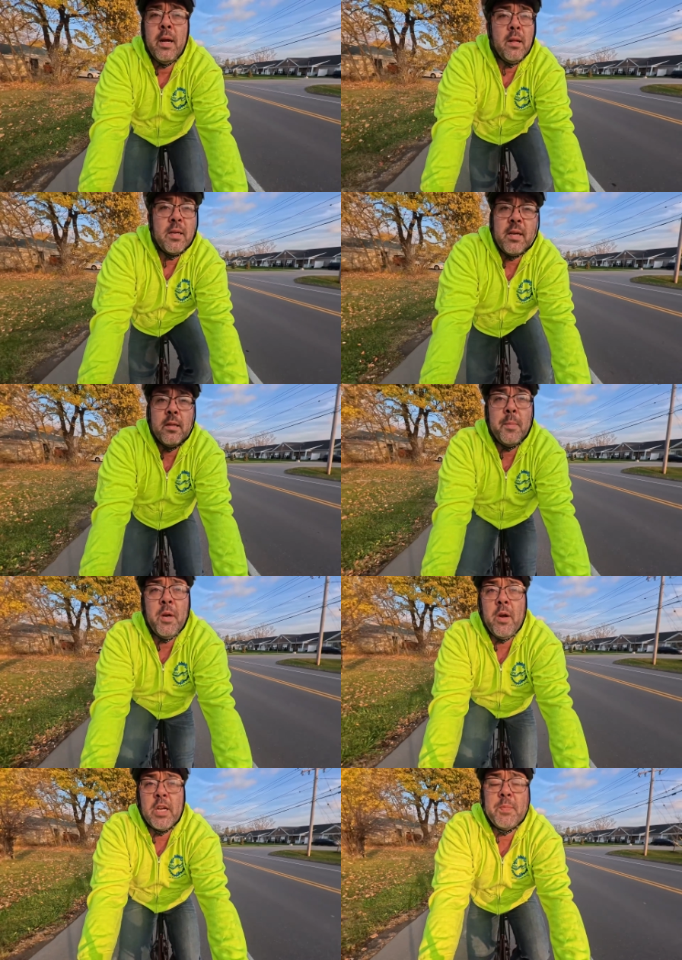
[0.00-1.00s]
like I said, let
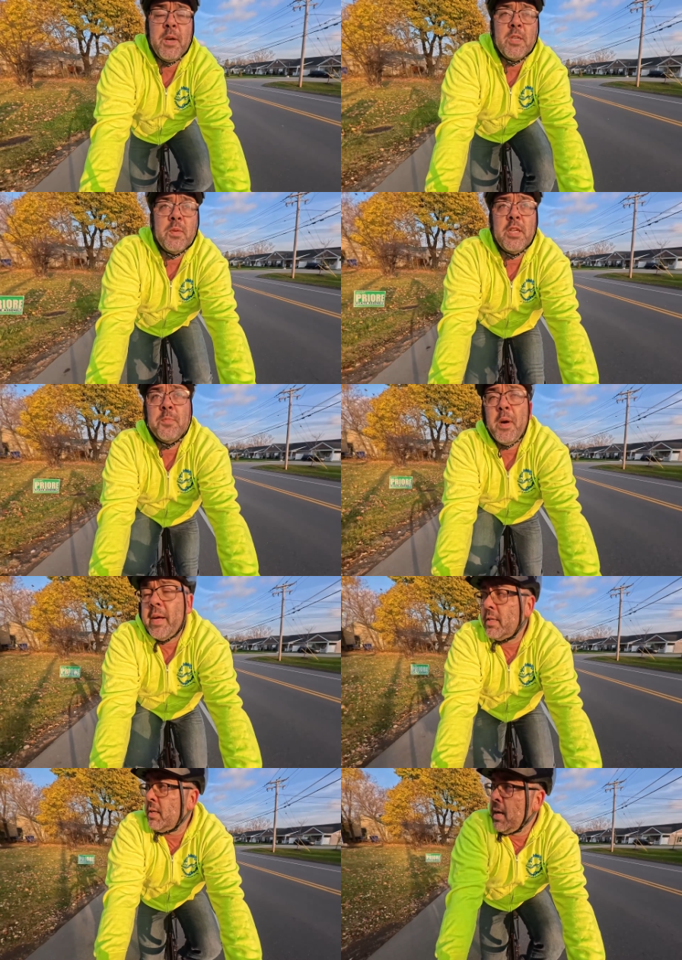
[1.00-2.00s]
me know your experience with these
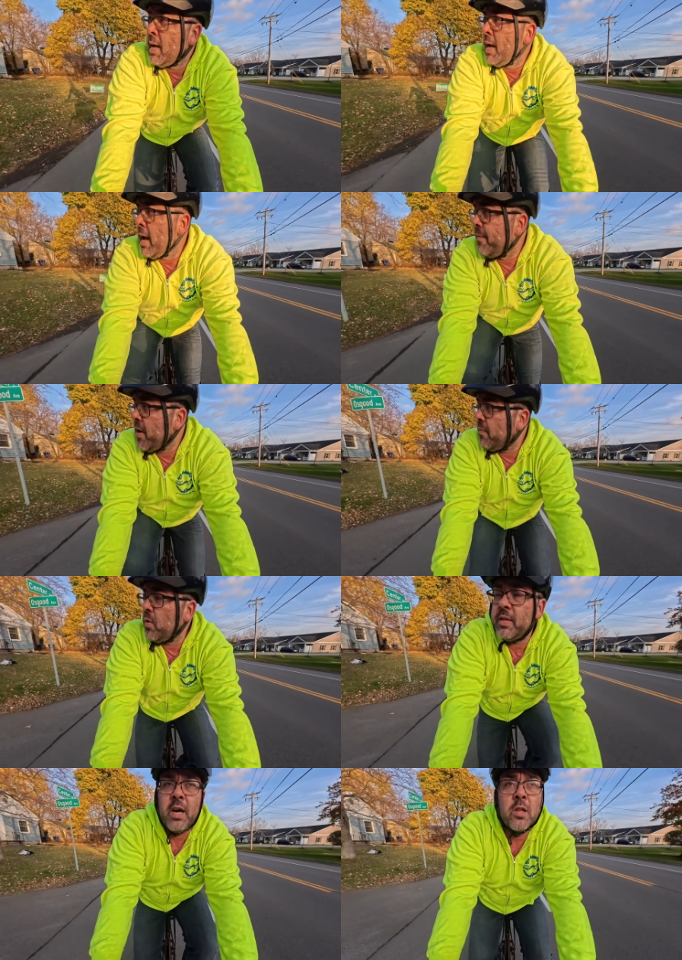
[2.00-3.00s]
bikes. If you have
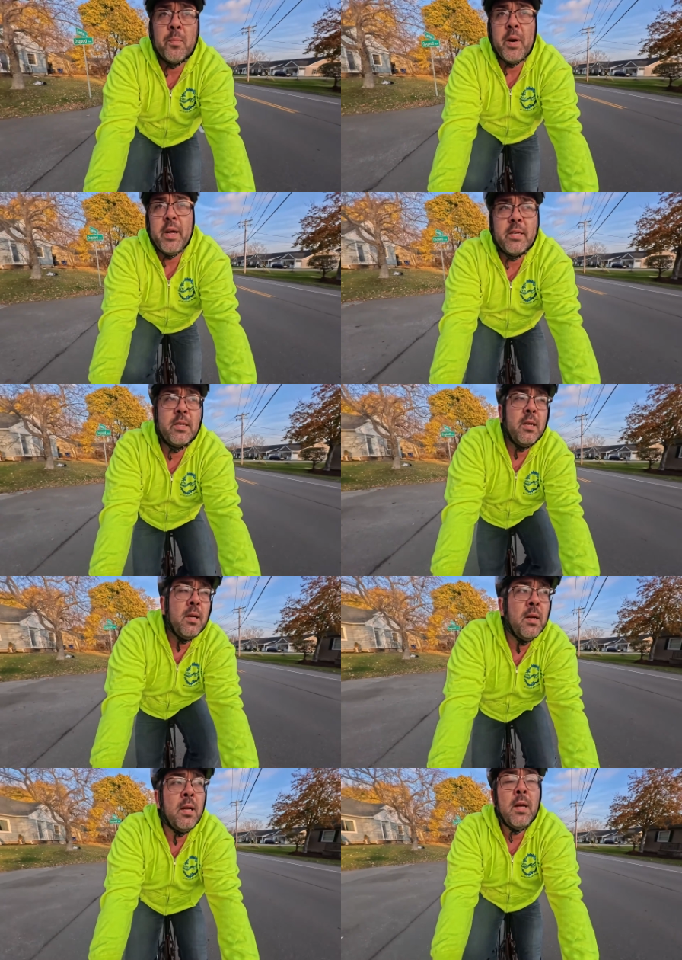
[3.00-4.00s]
one of the other bikes,
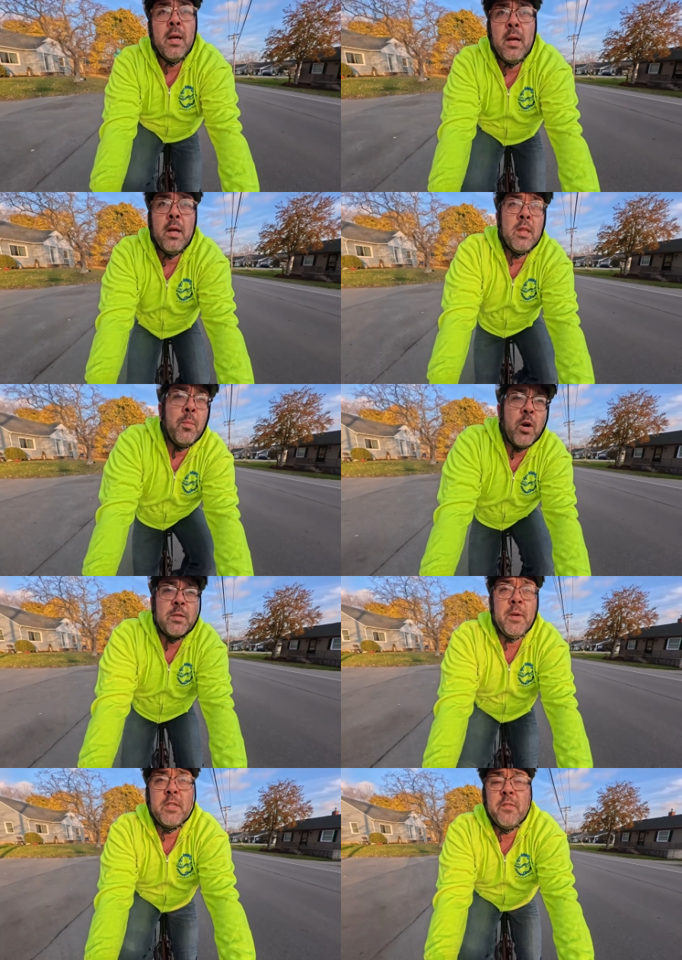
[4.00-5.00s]
the more
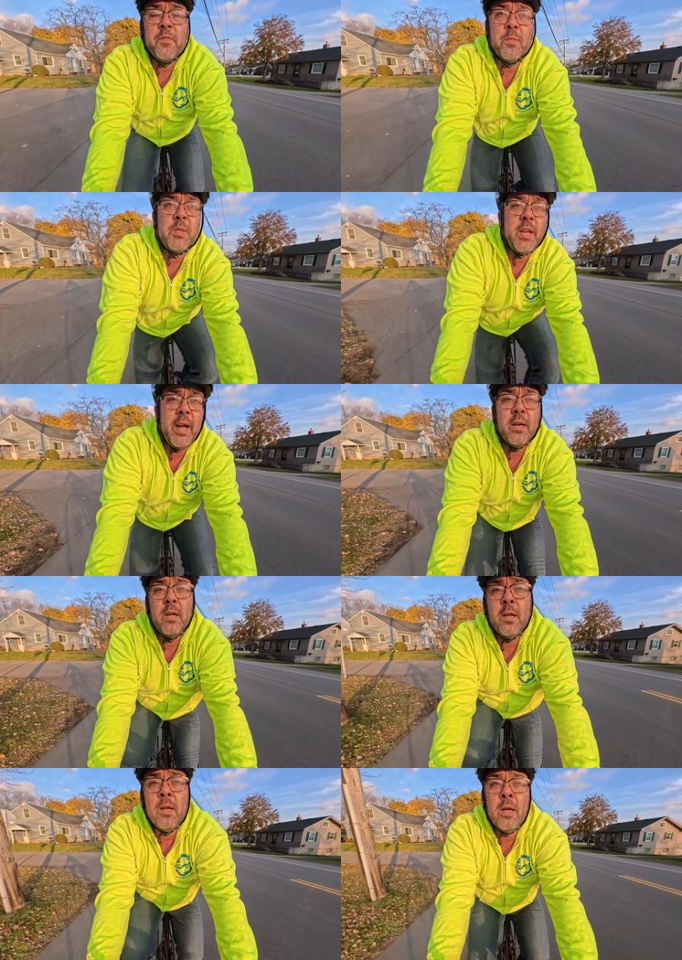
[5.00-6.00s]
expensive from state,
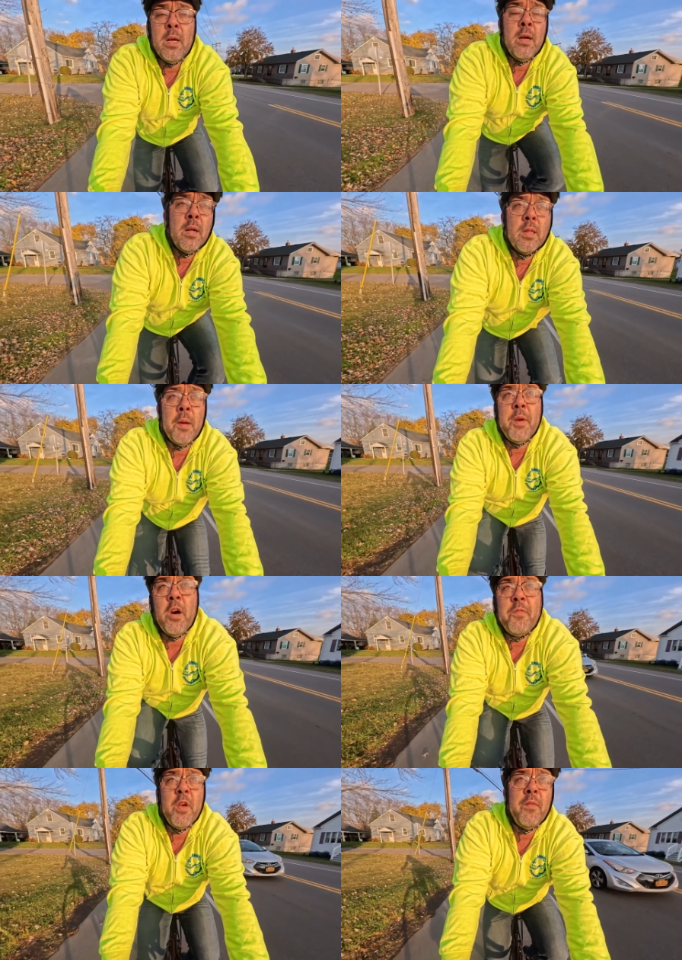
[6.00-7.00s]
let me
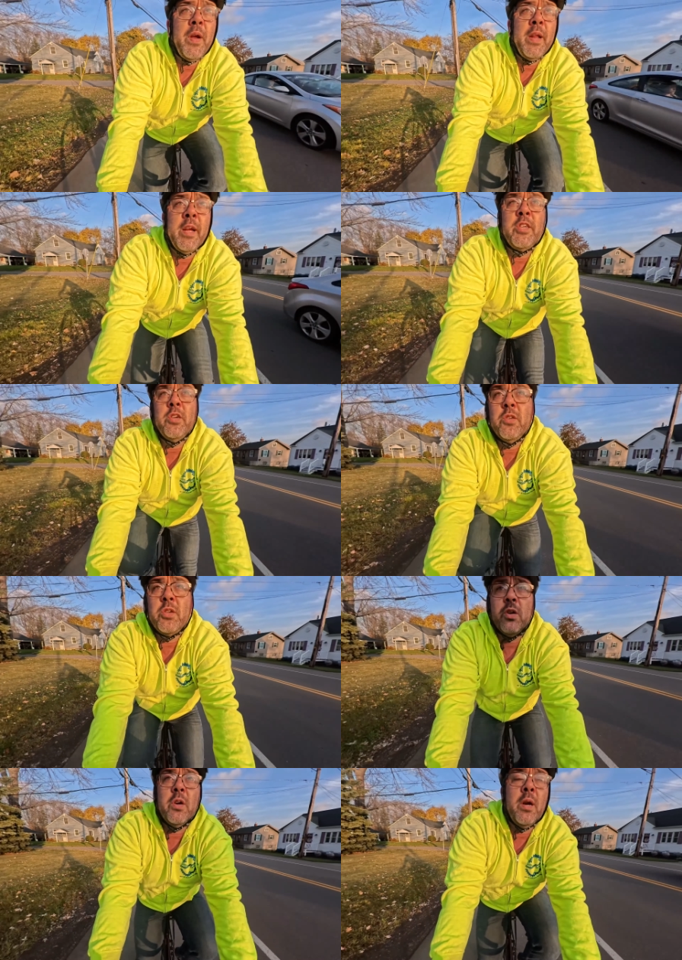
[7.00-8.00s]
know if you have any
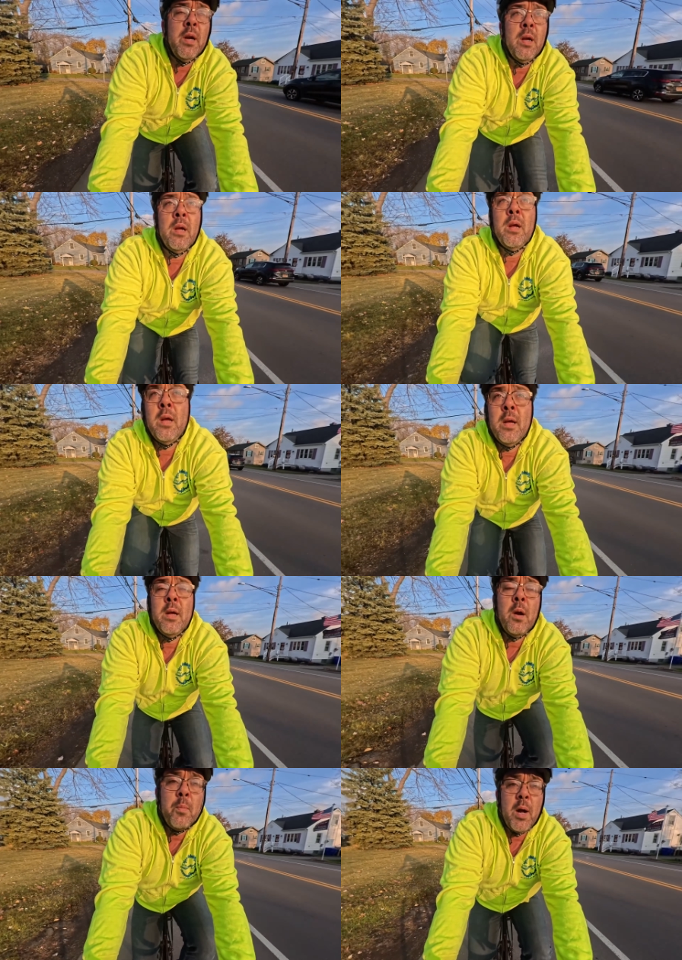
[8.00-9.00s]
issues or
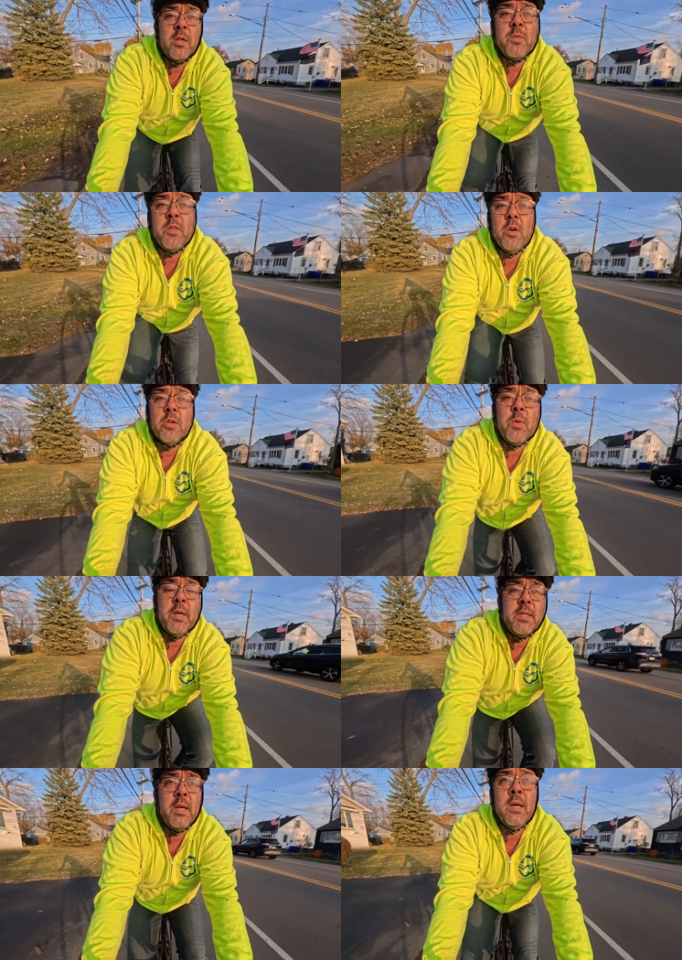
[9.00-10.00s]
problems with those
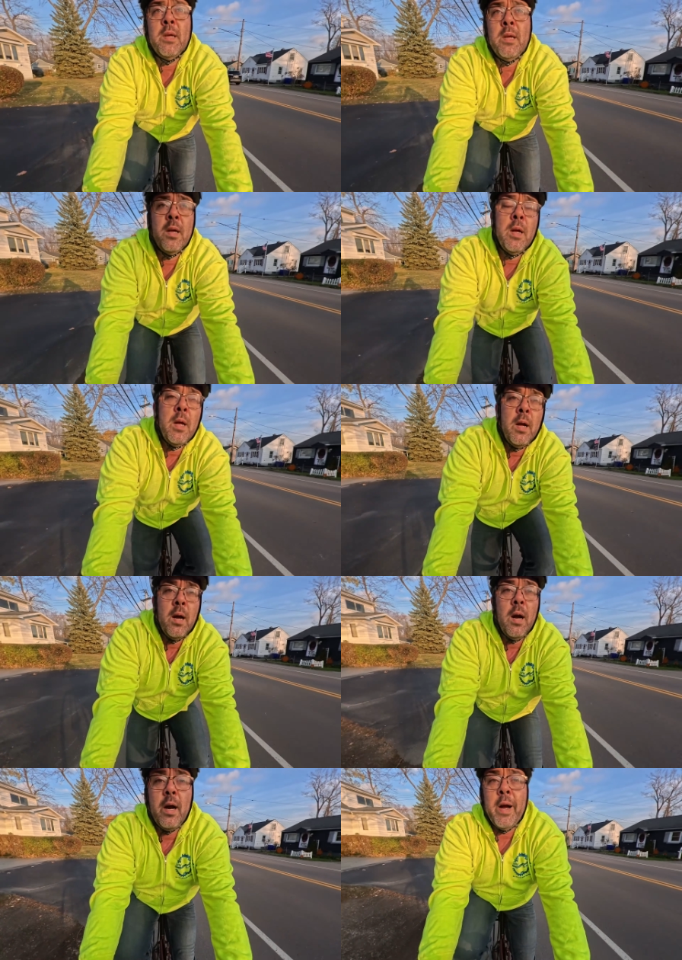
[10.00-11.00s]
ones.
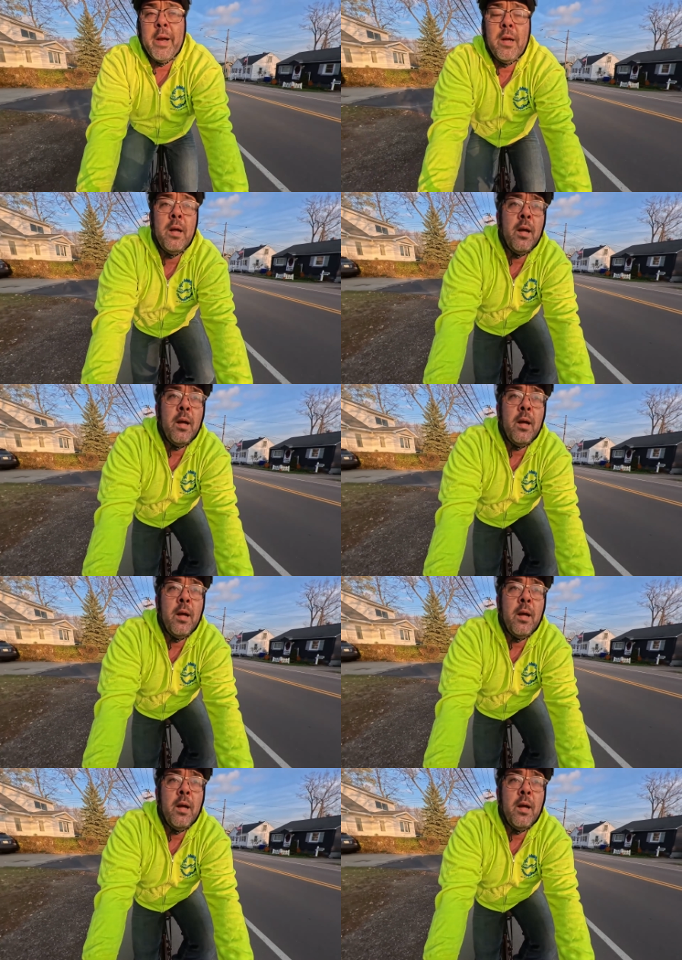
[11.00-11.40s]
All right.